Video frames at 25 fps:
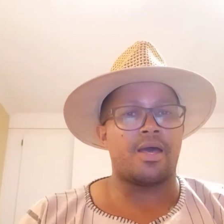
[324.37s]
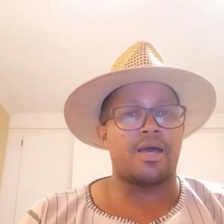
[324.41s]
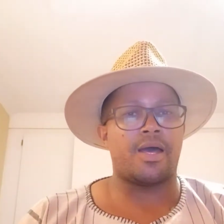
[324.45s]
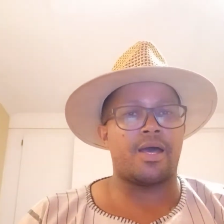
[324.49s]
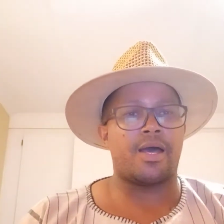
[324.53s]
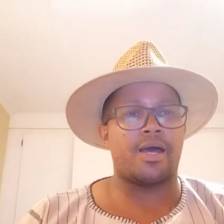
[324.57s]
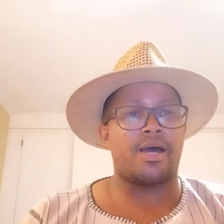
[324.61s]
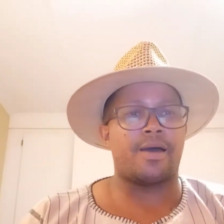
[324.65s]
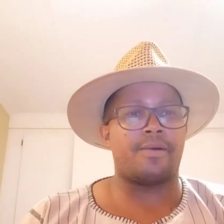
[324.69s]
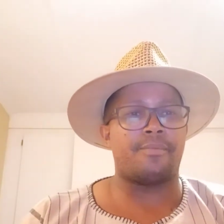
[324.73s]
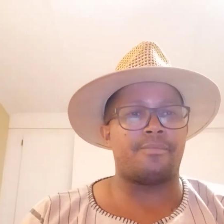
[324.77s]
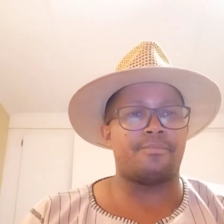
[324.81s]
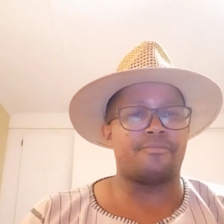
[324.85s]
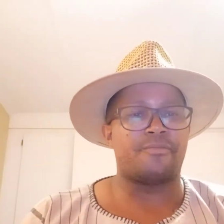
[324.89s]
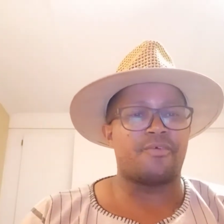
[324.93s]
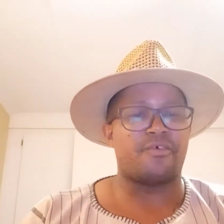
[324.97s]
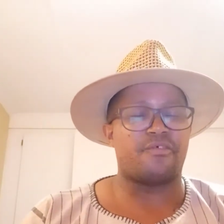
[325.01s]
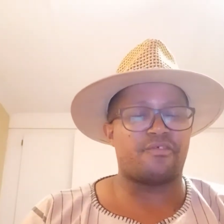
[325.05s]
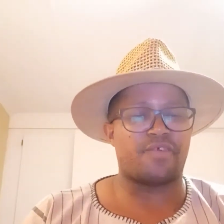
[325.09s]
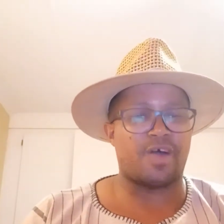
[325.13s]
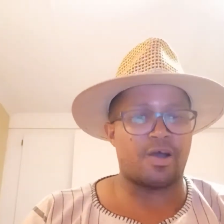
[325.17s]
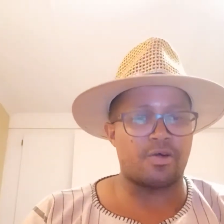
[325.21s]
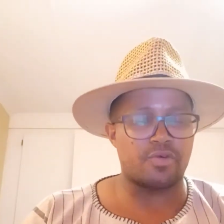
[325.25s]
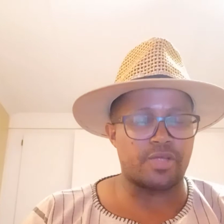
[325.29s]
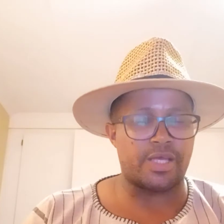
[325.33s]

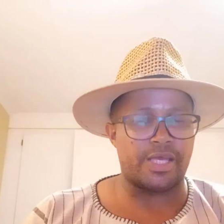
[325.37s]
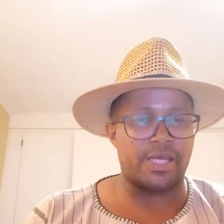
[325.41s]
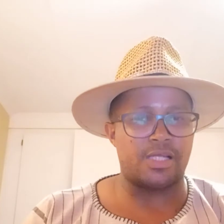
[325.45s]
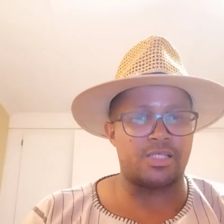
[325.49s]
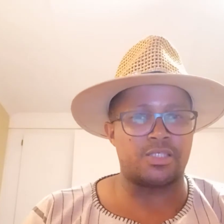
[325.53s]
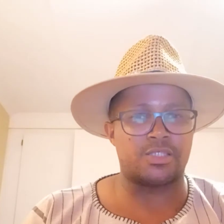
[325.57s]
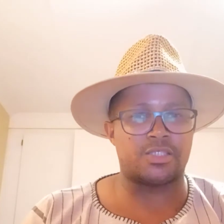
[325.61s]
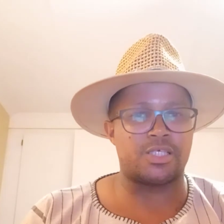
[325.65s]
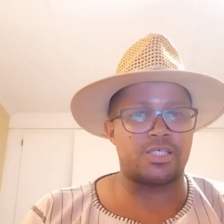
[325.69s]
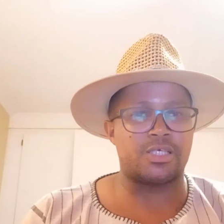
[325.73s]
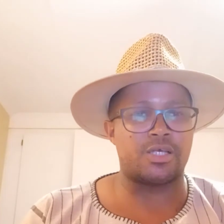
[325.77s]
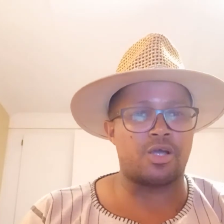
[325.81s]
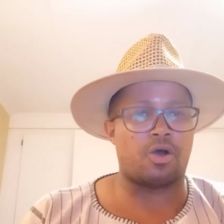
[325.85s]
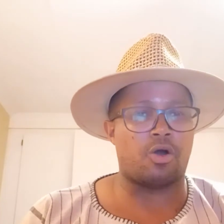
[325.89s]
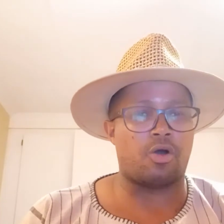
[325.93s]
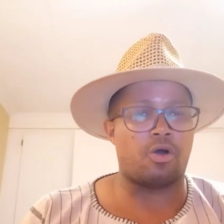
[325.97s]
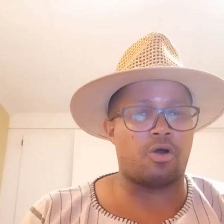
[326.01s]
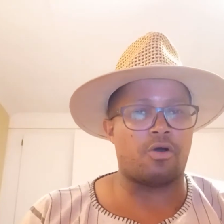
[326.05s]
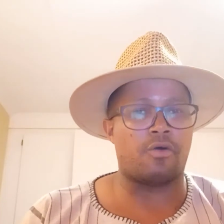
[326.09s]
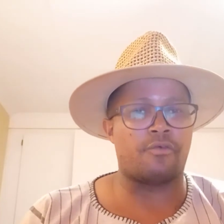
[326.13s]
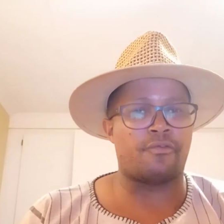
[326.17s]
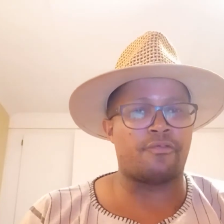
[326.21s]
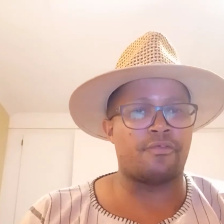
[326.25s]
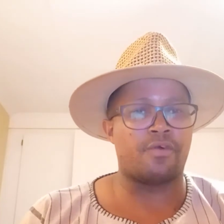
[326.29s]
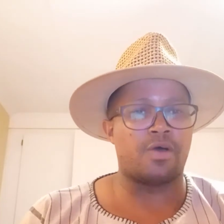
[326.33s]
found guilty
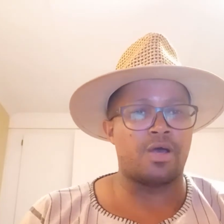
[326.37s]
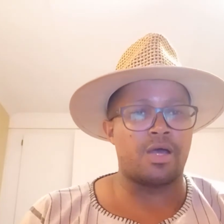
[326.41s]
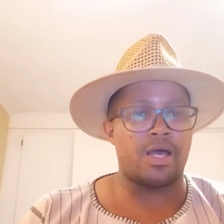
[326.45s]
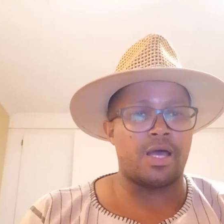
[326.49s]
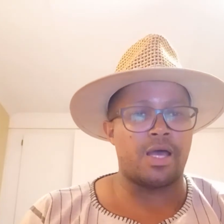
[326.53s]
of